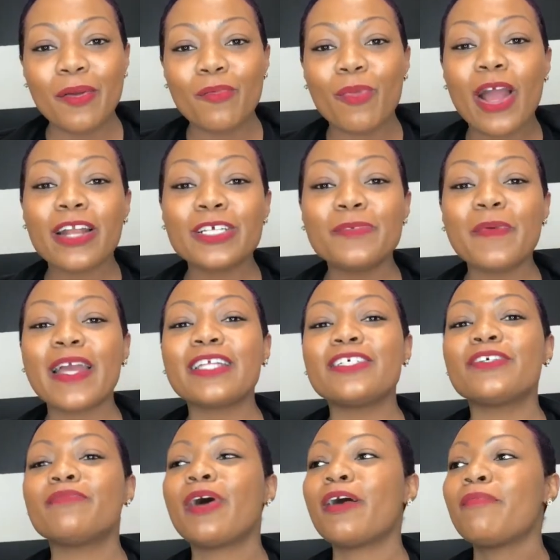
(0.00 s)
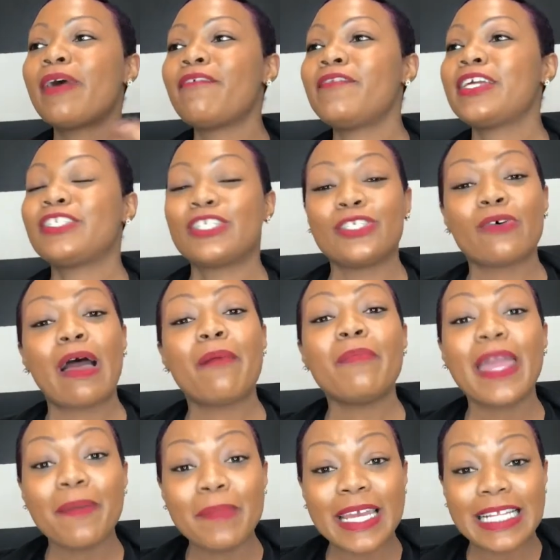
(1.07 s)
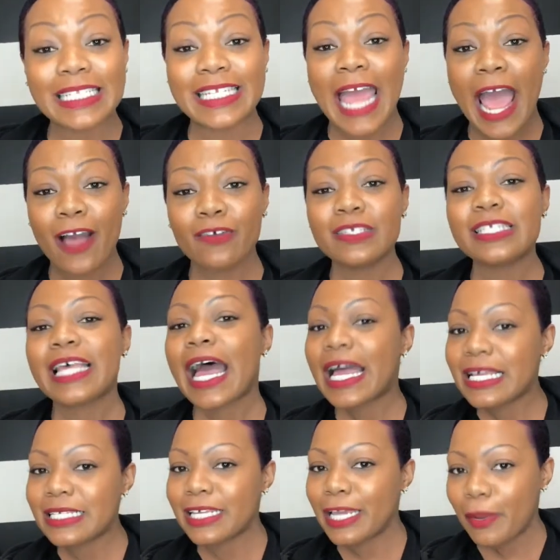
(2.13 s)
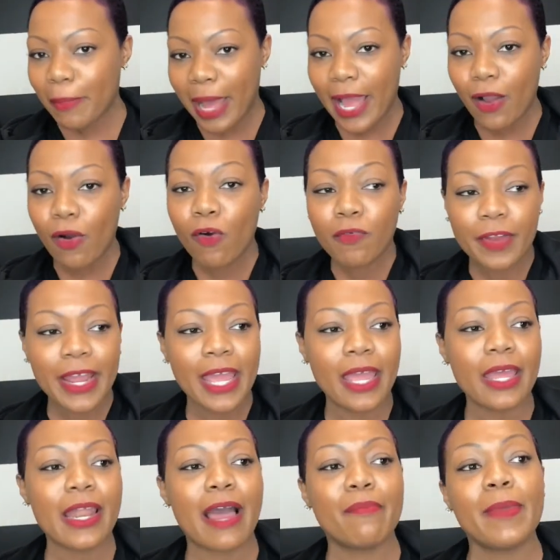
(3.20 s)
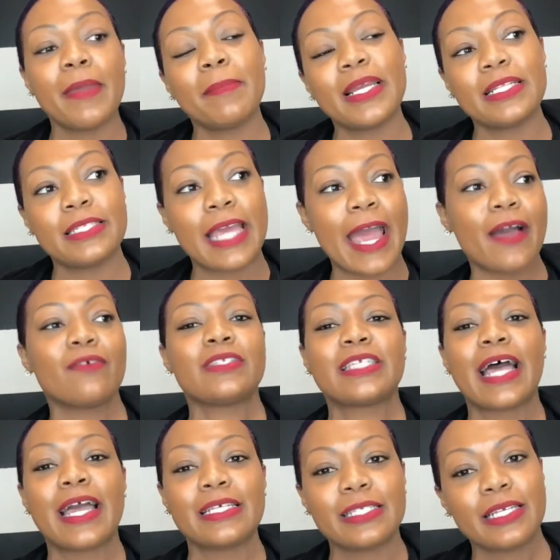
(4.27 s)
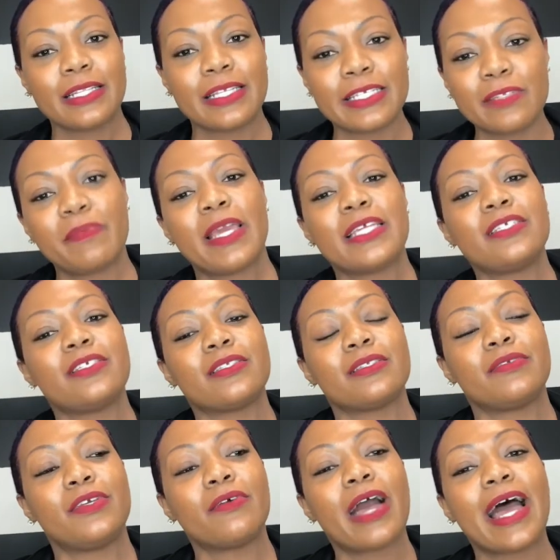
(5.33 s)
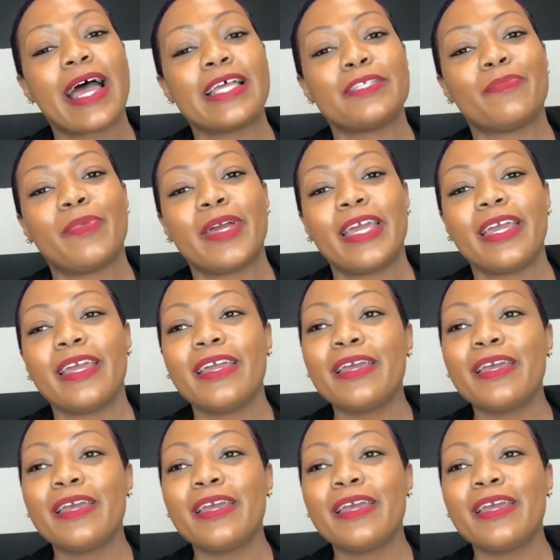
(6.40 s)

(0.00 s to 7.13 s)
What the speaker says: So I may be downsizing my overhead, I may be downsizing the space, you guys, but